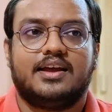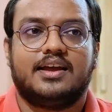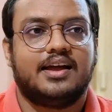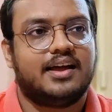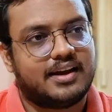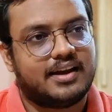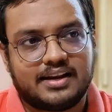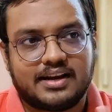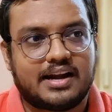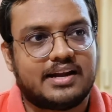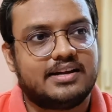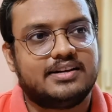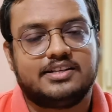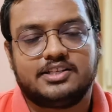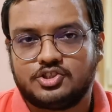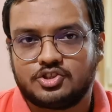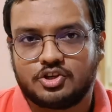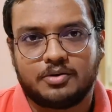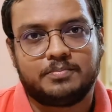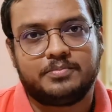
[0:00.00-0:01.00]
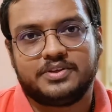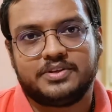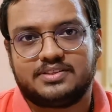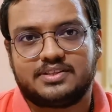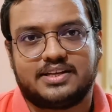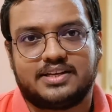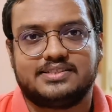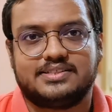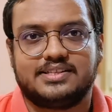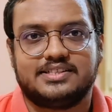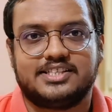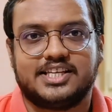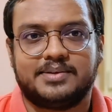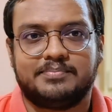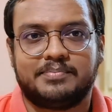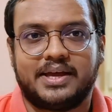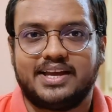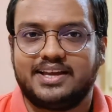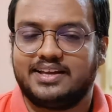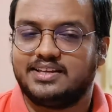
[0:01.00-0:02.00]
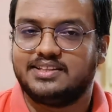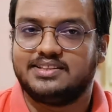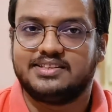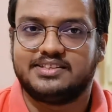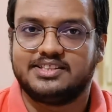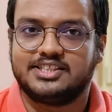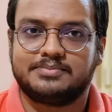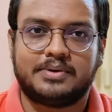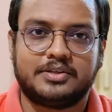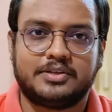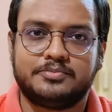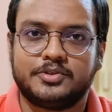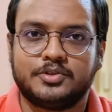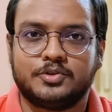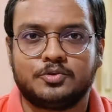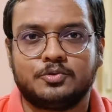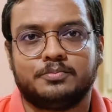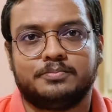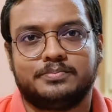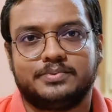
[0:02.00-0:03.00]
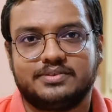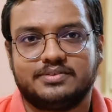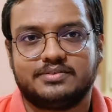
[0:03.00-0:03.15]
And I landed a job with ICICI Bank in the risk management group.